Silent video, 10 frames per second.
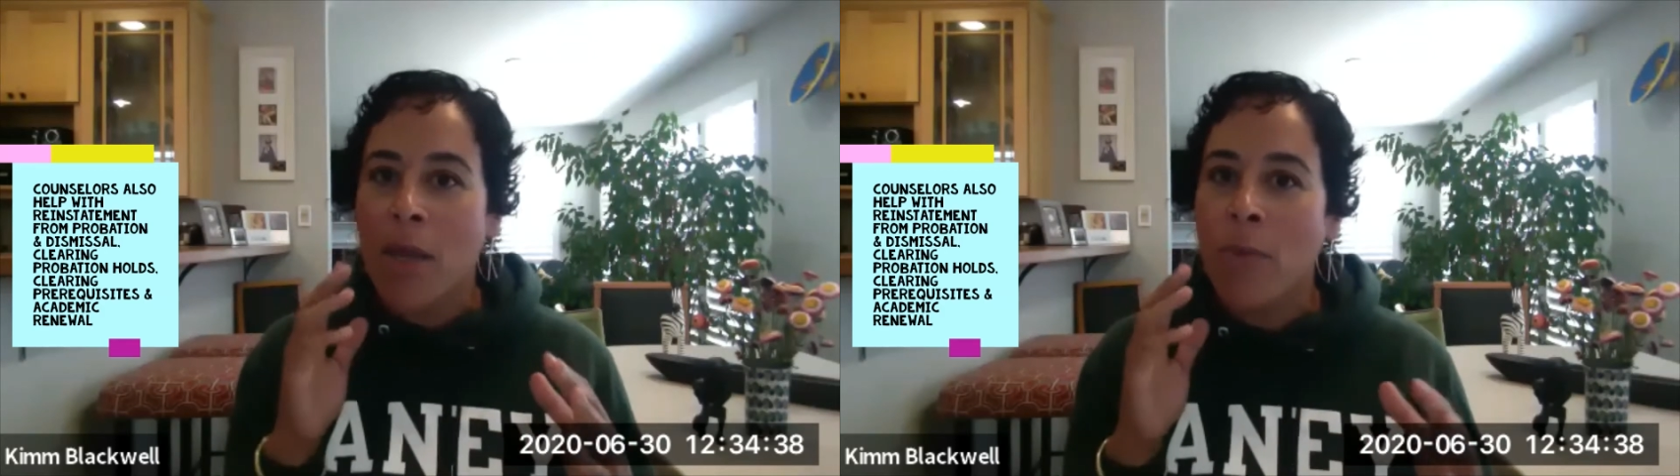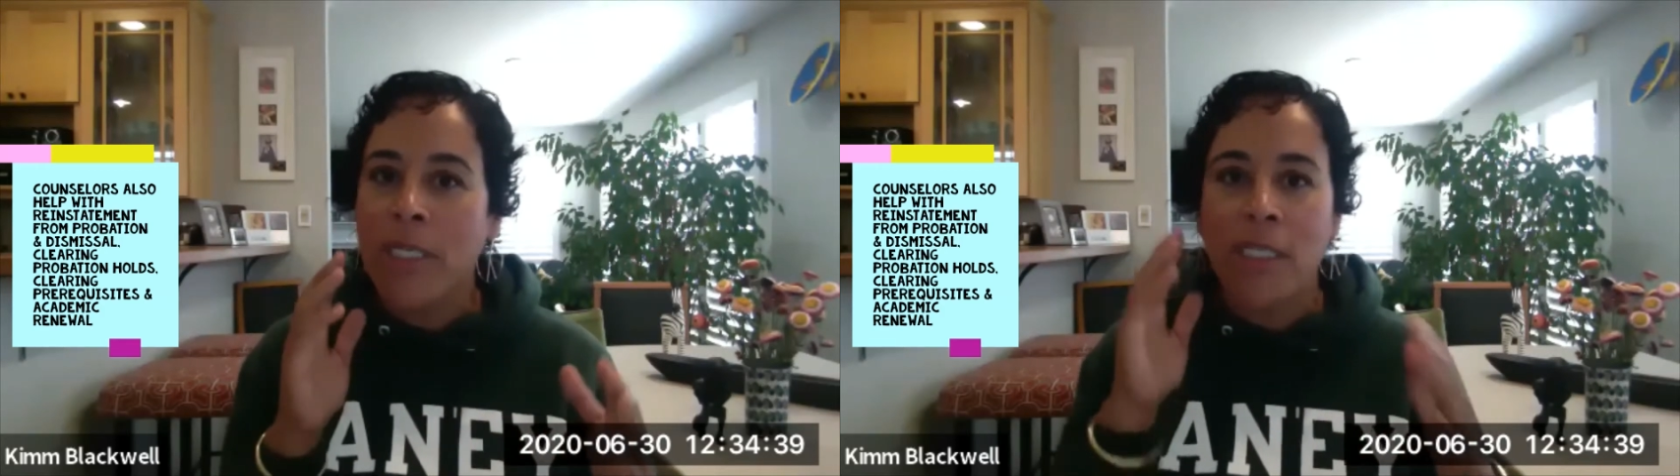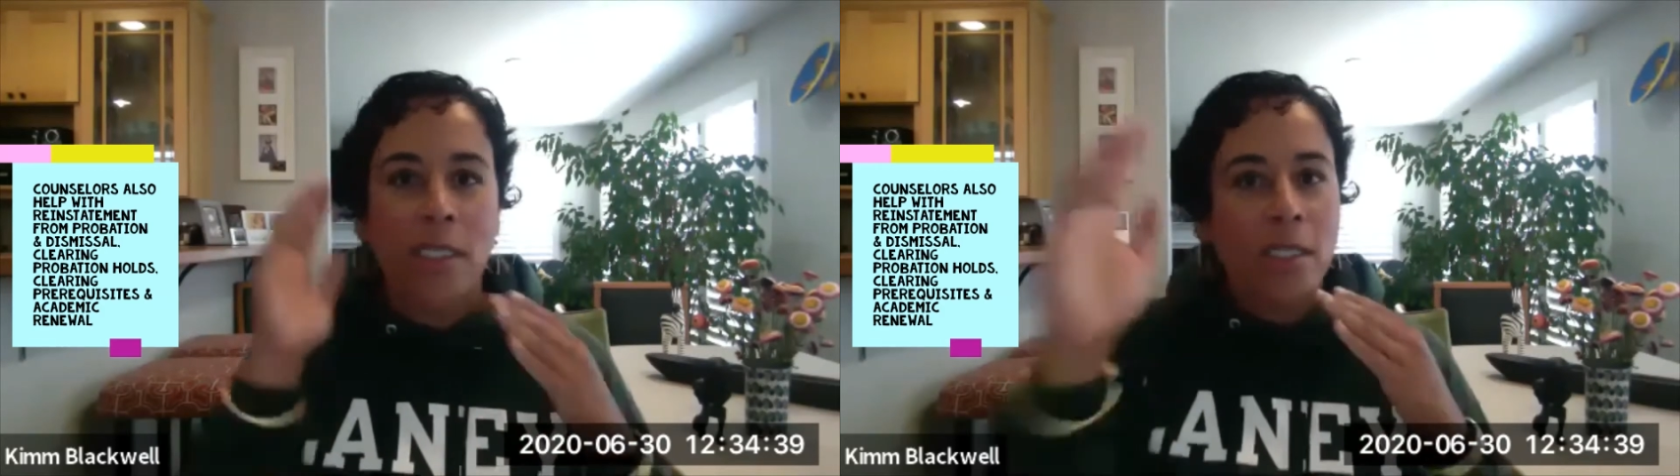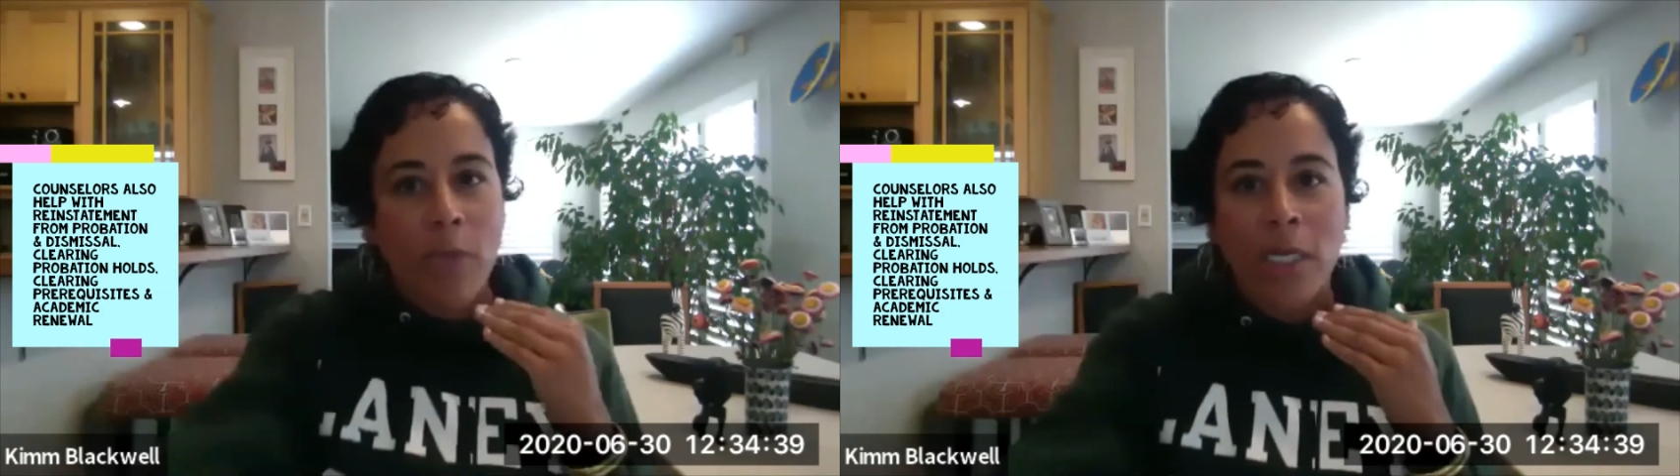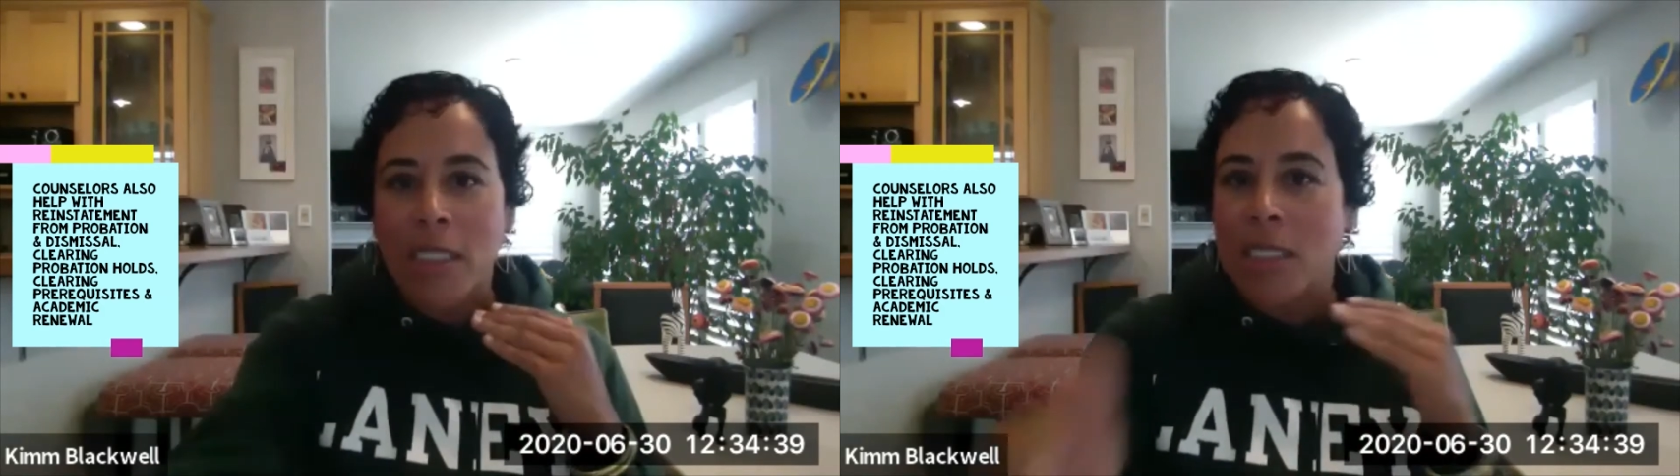and we just
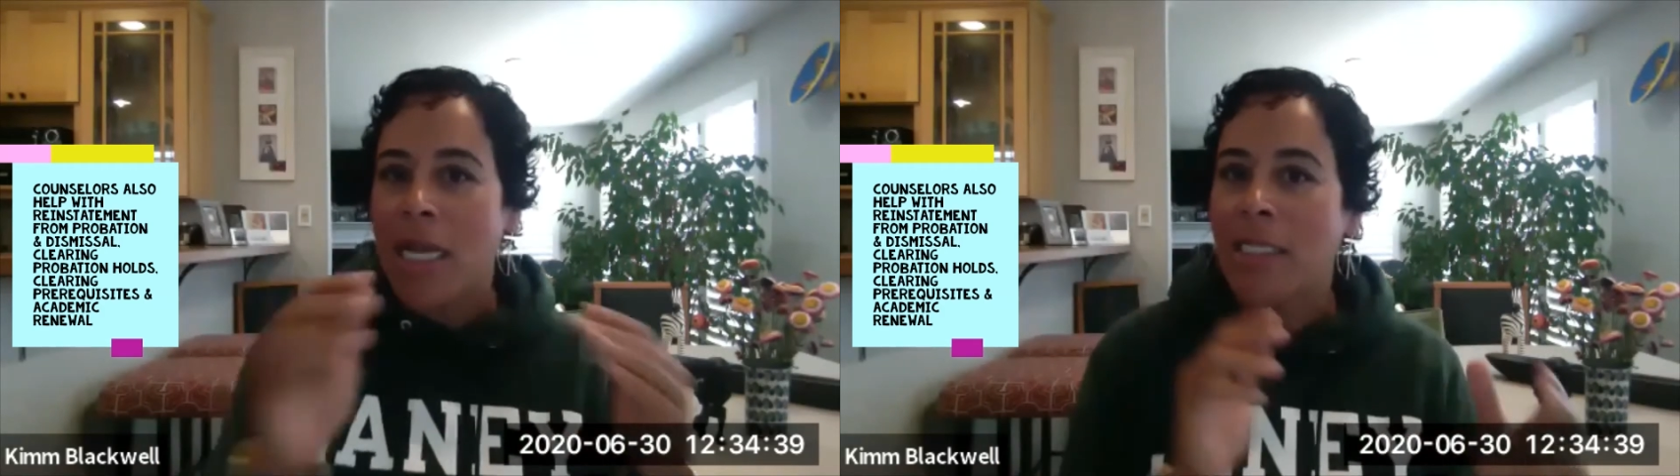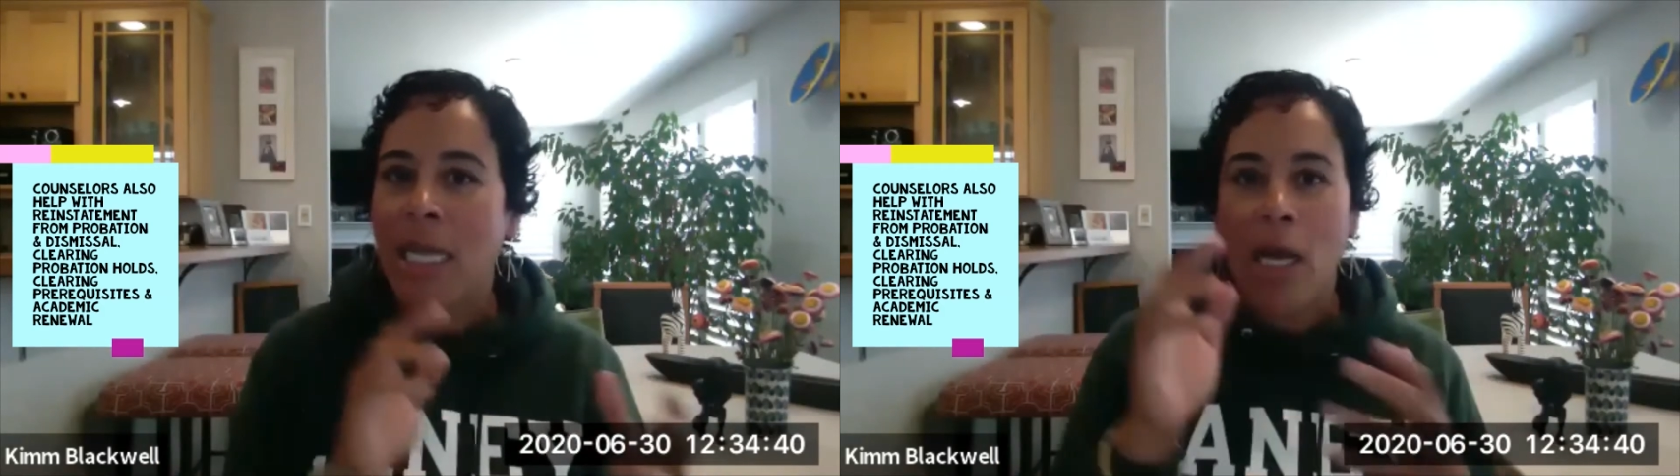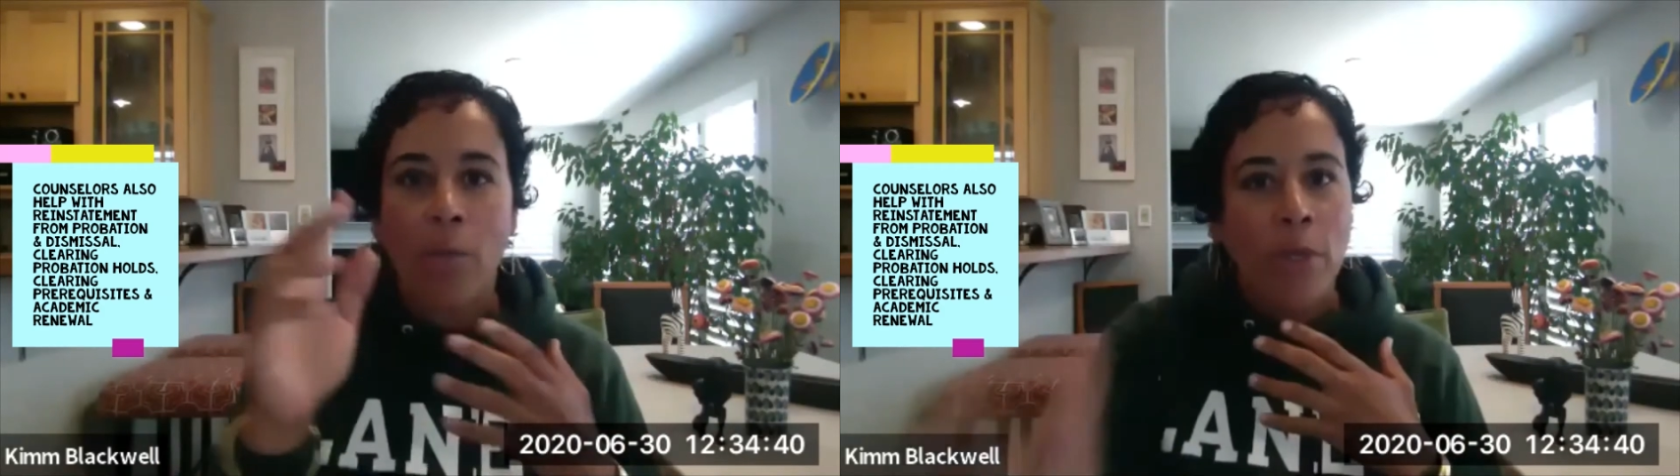like to help